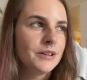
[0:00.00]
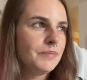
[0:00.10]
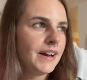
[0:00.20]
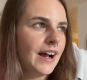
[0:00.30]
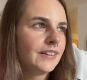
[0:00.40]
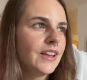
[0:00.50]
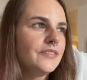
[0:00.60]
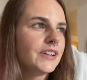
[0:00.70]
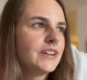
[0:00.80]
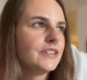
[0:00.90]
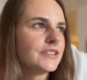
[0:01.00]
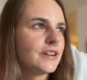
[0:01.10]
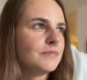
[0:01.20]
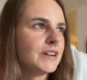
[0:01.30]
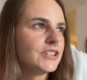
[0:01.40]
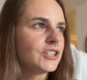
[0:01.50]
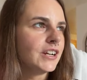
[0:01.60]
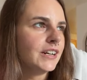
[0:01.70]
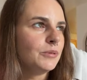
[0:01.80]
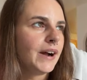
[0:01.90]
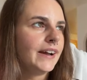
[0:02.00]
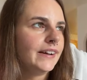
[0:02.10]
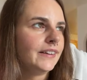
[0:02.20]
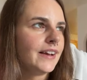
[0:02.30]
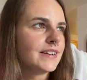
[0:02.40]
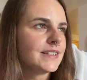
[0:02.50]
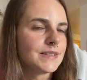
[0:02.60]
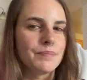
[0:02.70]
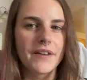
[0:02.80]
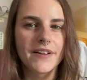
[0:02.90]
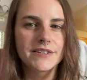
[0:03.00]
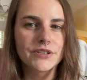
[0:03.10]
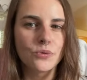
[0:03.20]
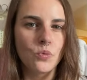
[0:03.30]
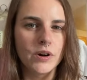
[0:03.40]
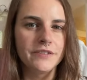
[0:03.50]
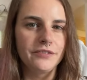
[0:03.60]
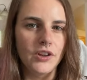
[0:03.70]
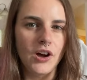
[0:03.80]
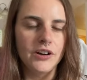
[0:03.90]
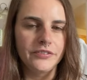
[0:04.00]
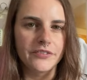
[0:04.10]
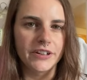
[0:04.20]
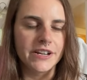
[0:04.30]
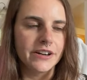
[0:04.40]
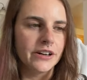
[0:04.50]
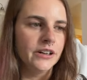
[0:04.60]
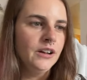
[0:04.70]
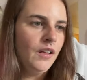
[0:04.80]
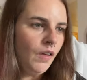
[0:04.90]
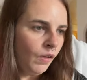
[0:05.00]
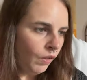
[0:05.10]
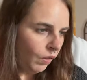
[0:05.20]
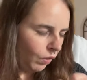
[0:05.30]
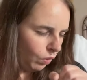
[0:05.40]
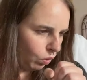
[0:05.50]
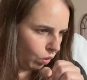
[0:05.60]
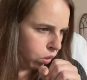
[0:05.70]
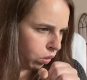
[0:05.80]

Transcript: But I love it here so much anyway. Like, despite, that's the one flaw of living here. is